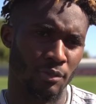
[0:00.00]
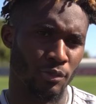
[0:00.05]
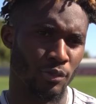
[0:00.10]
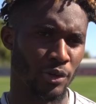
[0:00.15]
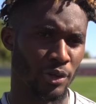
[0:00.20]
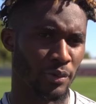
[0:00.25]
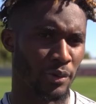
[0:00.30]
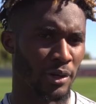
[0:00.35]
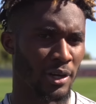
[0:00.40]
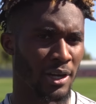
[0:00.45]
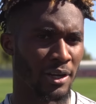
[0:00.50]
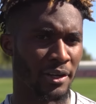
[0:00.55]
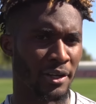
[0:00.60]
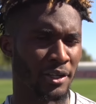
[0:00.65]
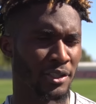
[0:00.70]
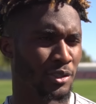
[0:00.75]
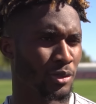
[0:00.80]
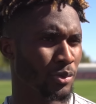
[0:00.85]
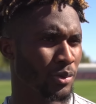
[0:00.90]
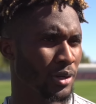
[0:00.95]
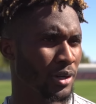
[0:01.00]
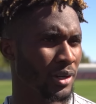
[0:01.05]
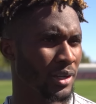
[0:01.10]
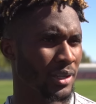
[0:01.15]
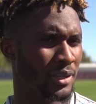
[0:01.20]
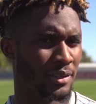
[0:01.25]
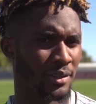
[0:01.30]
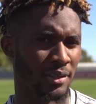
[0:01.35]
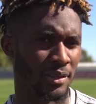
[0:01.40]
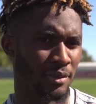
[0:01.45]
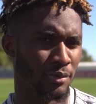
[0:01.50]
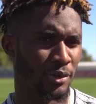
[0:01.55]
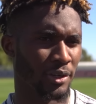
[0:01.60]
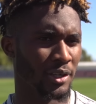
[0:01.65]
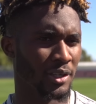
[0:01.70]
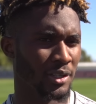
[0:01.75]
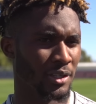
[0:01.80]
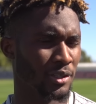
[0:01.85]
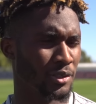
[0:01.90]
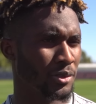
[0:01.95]
we're out here to work, and we're
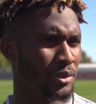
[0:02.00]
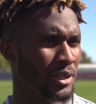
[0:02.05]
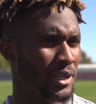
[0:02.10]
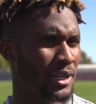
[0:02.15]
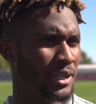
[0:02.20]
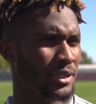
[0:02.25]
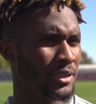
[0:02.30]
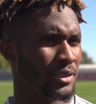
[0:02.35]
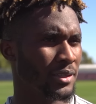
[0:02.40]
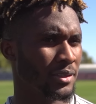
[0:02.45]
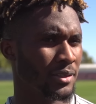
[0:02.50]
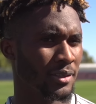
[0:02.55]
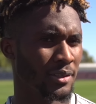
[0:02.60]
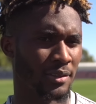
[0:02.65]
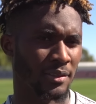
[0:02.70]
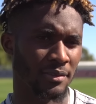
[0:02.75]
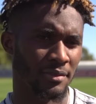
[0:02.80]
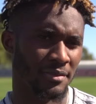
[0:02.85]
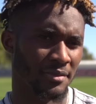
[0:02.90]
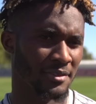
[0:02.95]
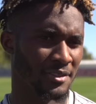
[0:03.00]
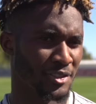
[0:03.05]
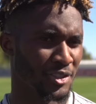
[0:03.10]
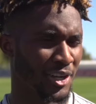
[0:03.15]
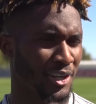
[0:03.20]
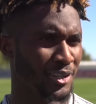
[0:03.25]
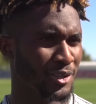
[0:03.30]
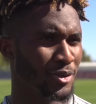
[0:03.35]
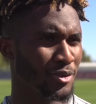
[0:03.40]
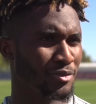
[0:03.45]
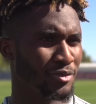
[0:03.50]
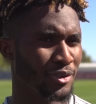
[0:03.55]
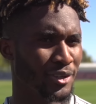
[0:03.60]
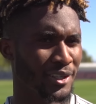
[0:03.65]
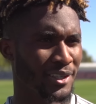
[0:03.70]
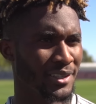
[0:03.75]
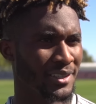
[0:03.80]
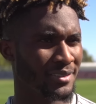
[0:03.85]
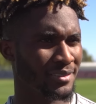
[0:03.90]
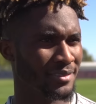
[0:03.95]
going to do that and try to go for it.